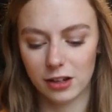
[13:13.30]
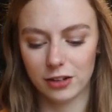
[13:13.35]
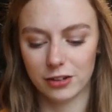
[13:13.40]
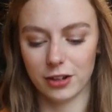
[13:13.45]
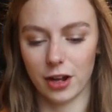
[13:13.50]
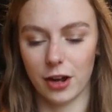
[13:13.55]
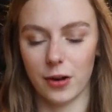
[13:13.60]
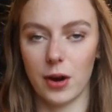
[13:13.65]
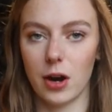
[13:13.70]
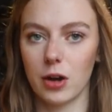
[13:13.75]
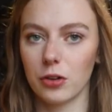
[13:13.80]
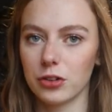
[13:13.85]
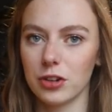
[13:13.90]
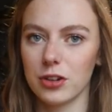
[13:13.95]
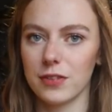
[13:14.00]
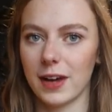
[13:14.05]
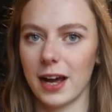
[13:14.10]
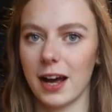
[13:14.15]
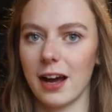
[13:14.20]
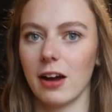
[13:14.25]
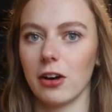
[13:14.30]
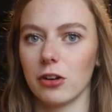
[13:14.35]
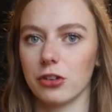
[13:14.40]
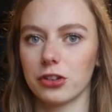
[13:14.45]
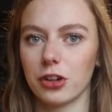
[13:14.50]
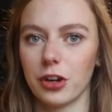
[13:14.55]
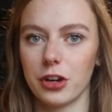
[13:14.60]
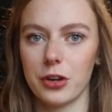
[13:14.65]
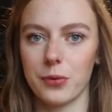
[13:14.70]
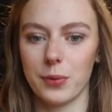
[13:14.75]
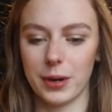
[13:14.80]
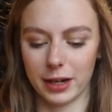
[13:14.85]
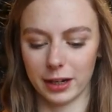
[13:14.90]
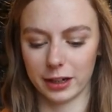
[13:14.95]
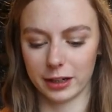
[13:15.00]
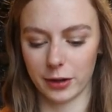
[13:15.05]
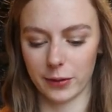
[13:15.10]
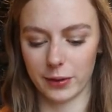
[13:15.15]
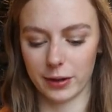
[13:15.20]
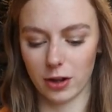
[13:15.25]
So I'll do that, I'll show you when
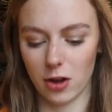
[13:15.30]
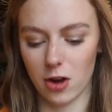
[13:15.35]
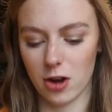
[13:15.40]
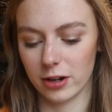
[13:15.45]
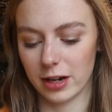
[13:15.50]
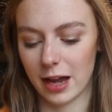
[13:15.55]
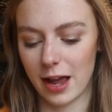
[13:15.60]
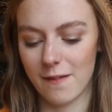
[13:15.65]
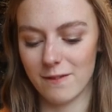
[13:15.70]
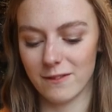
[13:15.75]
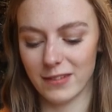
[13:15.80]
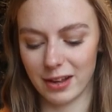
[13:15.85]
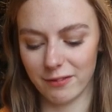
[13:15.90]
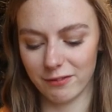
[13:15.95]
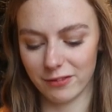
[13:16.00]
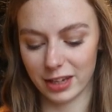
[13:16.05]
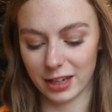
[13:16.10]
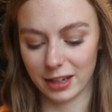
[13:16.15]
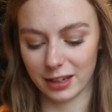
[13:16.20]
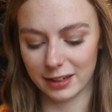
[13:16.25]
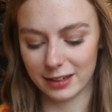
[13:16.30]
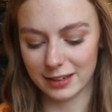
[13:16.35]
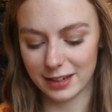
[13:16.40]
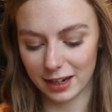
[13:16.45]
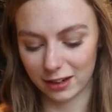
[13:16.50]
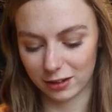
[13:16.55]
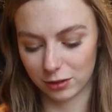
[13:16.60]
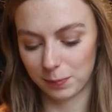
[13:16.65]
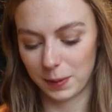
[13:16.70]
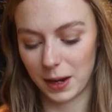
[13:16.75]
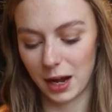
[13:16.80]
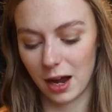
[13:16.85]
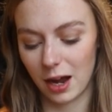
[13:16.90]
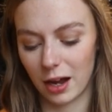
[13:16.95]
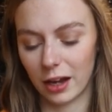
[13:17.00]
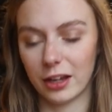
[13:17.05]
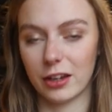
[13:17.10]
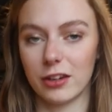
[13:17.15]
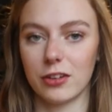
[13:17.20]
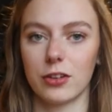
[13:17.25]
I go along and then the next
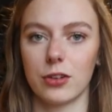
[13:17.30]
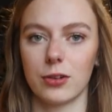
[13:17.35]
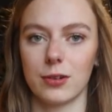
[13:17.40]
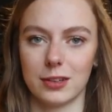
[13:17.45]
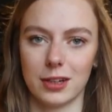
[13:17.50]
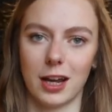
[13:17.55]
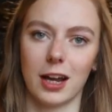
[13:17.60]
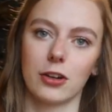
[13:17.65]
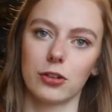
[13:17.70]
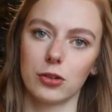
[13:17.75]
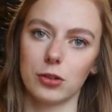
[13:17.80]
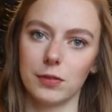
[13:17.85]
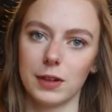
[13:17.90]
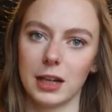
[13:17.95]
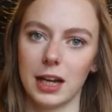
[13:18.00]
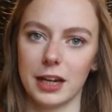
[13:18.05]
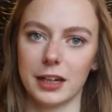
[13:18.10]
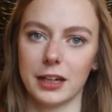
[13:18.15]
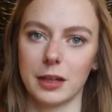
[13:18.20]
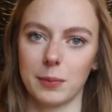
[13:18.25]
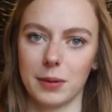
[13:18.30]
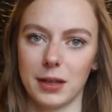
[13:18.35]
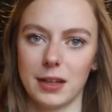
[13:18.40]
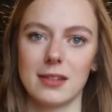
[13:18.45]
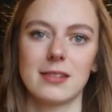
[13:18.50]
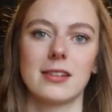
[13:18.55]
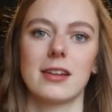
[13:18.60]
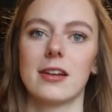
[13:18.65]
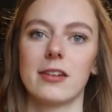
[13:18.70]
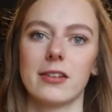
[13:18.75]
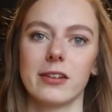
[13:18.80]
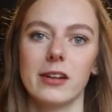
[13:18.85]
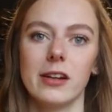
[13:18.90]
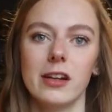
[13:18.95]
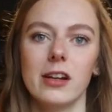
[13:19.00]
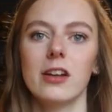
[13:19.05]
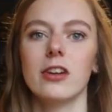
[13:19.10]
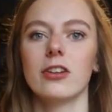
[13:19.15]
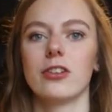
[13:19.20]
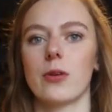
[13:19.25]
part is to attach all the lining pieces.
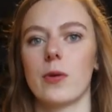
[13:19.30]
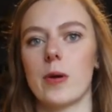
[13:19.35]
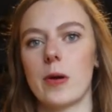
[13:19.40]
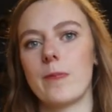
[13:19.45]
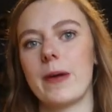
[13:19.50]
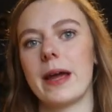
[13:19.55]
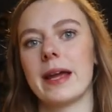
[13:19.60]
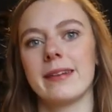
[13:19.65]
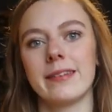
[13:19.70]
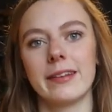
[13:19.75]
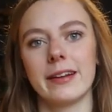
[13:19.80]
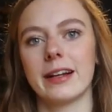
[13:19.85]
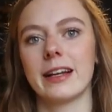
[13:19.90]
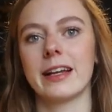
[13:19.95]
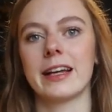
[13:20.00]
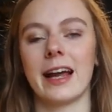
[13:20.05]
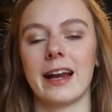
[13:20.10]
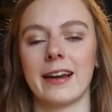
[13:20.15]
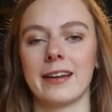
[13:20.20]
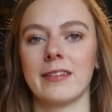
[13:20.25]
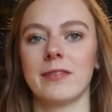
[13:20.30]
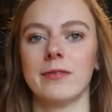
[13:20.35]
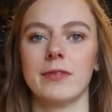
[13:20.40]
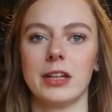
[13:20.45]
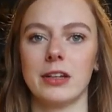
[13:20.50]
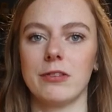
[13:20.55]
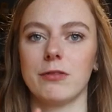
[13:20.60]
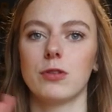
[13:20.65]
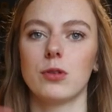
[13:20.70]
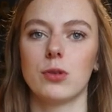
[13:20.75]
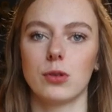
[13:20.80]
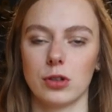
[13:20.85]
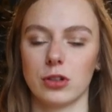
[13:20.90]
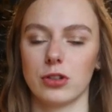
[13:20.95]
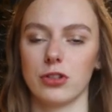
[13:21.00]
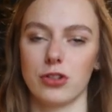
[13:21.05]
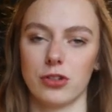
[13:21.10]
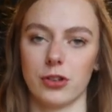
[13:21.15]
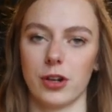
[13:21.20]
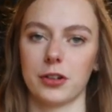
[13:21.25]
So we're basically getting the full
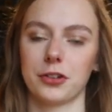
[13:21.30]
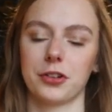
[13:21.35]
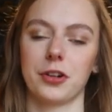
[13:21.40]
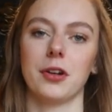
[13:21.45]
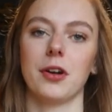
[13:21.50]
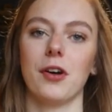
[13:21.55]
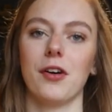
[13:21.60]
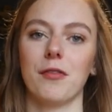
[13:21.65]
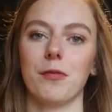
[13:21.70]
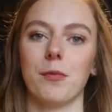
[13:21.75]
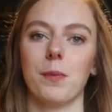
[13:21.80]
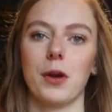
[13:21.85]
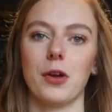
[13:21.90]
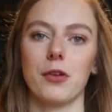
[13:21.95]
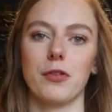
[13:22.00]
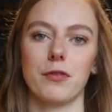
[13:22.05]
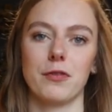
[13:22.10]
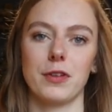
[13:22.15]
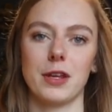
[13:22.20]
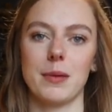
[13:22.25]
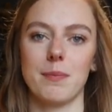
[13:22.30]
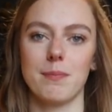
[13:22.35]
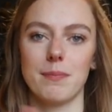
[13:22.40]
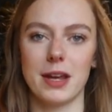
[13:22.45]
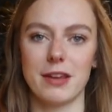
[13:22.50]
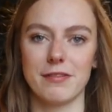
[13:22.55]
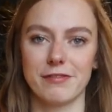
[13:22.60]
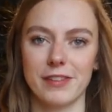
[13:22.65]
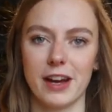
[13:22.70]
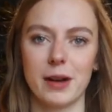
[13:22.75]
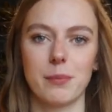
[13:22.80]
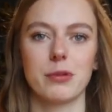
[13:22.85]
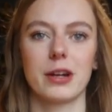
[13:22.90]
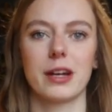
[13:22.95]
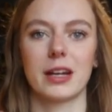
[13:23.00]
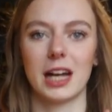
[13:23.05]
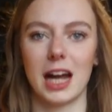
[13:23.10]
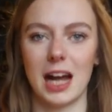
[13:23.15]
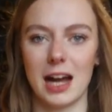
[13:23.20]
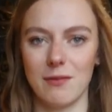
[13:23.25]
construction of both the main
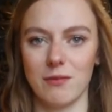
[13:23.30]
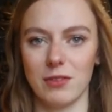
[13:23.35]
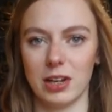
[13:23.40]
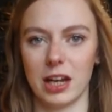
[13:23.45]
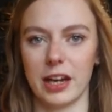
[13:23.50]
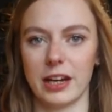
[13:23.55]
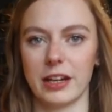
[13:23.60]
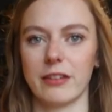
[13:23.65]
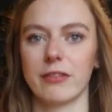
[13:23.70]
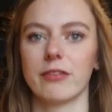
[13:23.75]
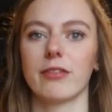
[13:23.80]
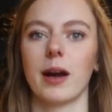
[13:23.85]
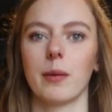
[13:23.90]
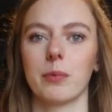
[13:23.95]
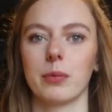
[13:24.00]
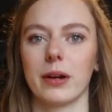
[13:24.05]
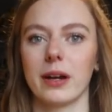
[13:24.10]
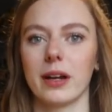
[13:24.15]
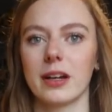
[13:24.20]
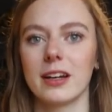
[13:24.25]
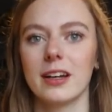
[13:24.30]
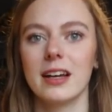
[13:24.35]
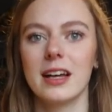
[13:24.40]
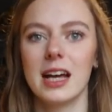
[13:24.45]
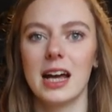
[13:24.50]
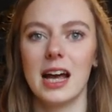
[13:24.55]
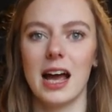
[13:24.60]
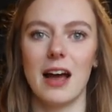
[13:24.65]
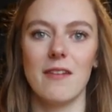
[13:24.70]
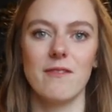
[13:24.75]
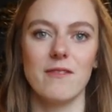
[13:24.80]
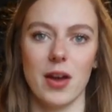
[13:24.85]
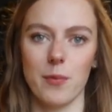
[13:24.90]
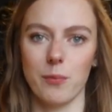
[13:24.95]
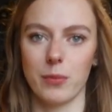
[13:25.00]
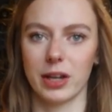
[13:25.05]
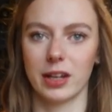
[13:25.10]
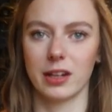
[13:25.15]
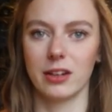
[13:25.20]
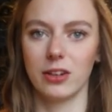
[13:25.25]
fabric and the lining fabric and
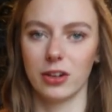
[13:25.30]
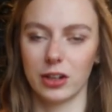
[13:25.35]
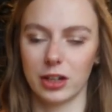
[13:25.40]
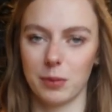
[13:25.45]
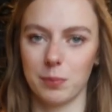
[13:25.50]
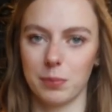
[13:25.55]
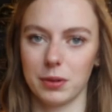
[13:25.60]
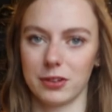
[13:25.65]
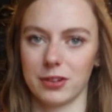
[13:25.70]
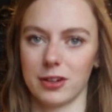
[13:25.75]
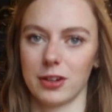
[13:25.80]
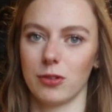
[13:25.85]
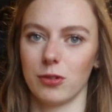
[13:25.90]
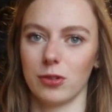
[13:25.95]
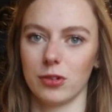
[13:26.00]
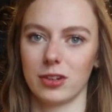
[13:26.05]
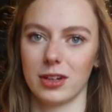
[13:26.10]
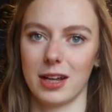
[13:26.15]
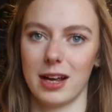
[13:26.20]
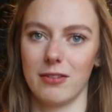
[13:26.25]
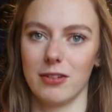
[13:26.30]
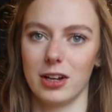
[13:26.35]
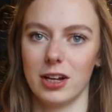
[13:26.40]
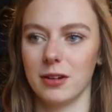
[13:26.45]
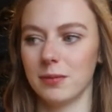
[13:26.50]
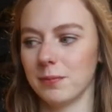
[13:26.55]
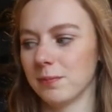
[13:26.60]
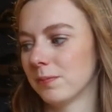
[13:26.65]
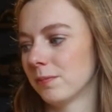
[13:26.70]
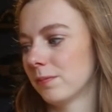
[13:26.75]
then we can look at putting it all together.